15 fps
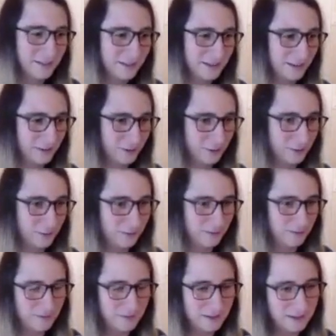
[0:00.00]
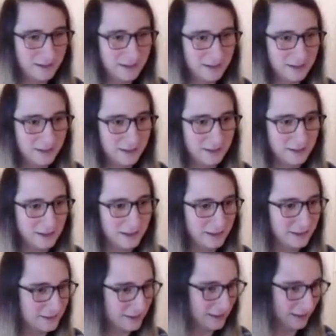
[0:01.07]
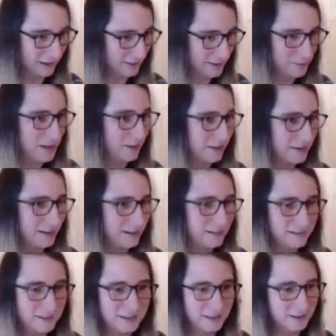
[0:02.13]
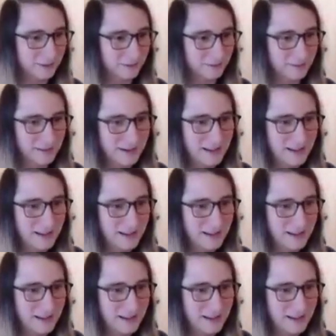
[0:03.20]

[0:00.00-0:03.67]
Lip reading: So it is a marathon, so